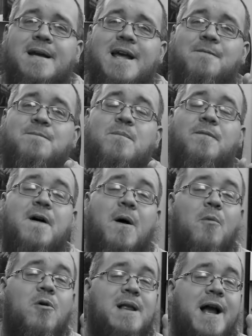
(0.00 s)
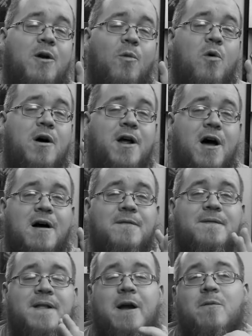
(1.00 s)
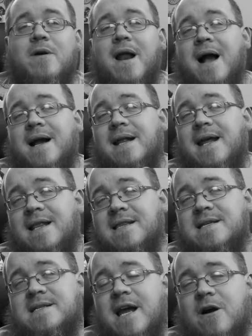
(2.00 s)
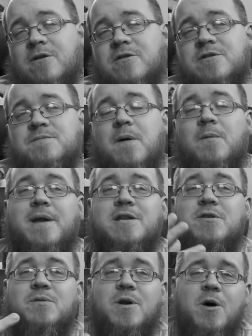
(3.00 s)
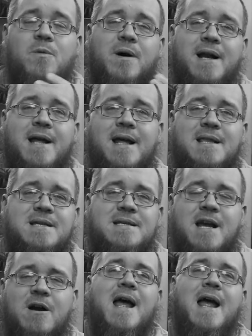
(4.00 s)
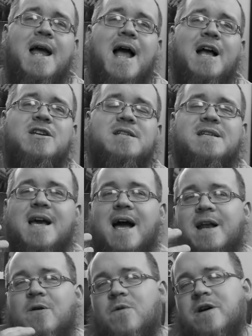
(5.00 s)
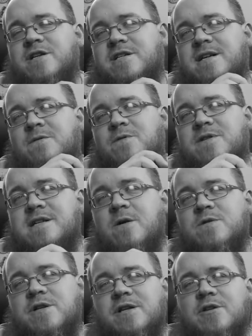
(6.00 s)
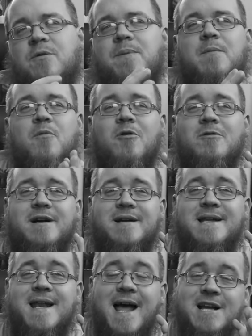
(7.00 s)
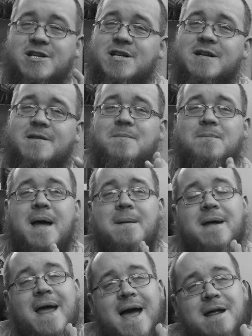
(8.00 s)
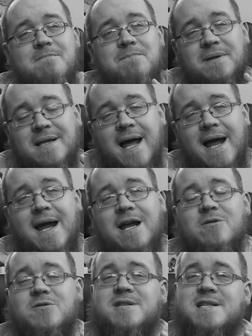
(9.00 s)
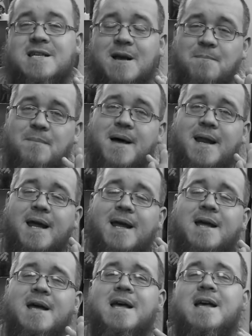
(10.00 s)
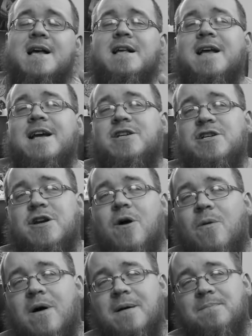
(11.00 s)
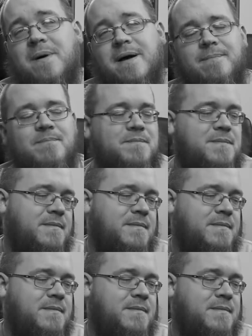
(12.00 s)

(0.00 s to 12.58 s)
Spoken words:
It felt more like a one-off, like, we're not going to get these characters, but we do know we're going to get these characters. I just kind of wished there was a little bit more connection, maybe had Blade or somebody, like, show up, but